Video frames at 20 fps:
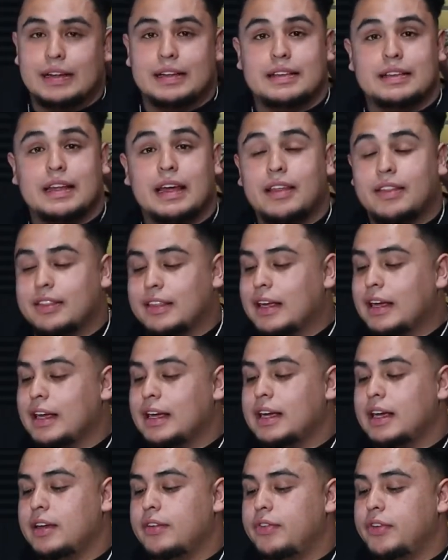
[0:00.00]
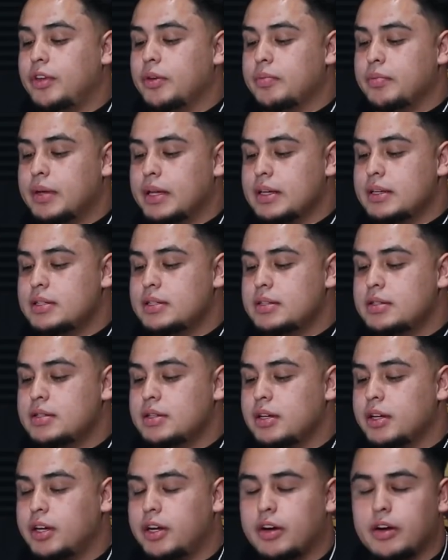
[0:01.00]
They think if you
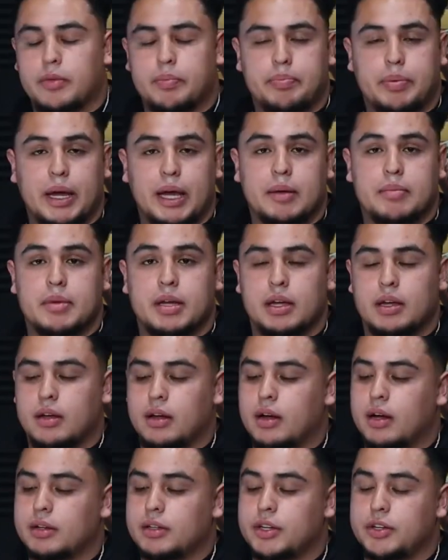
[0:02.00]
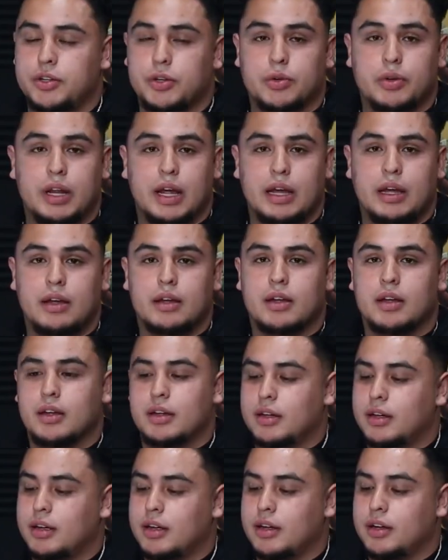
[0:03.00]
miss your payment on the due date,
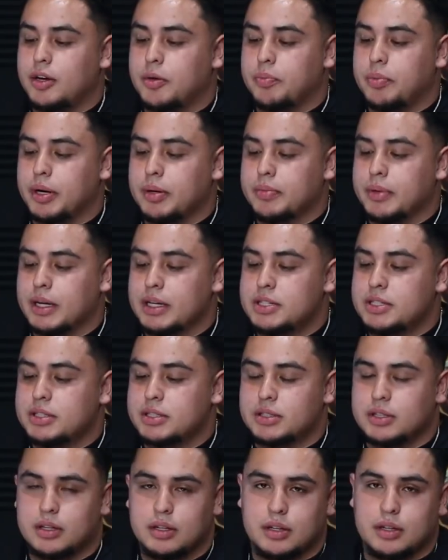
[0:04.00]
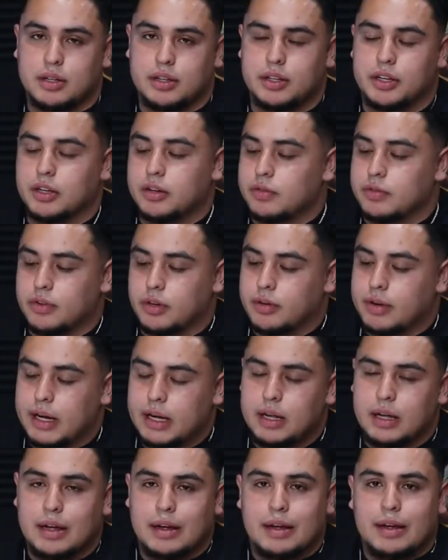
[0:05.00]
you're pretty much done for,
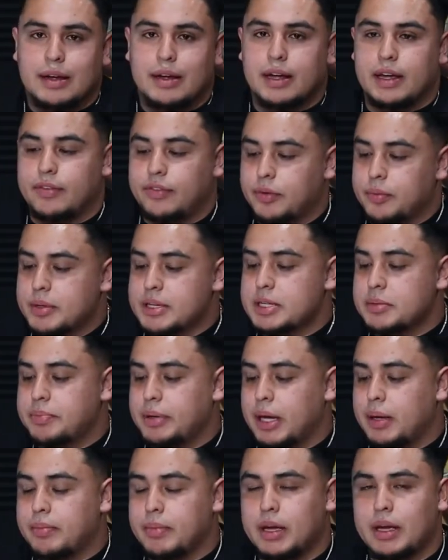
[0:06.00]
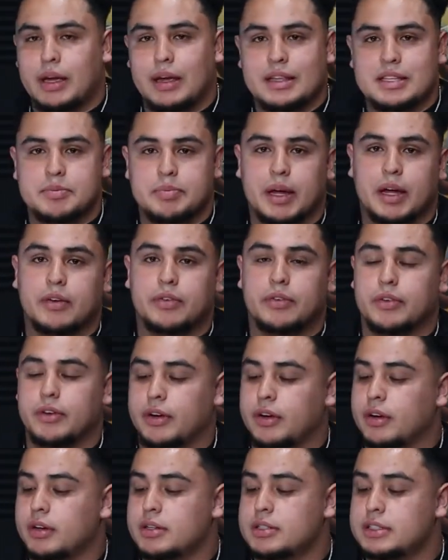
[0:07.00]
right? If you miss a payment, it's bad for
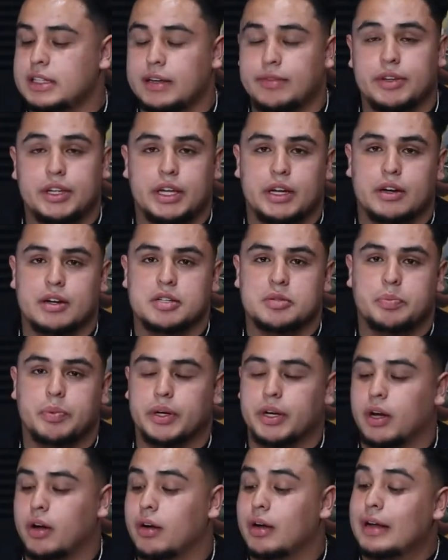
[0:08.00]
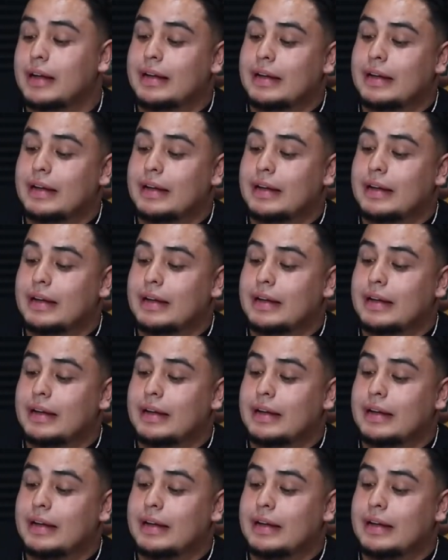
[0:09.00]
your 7 years. But no,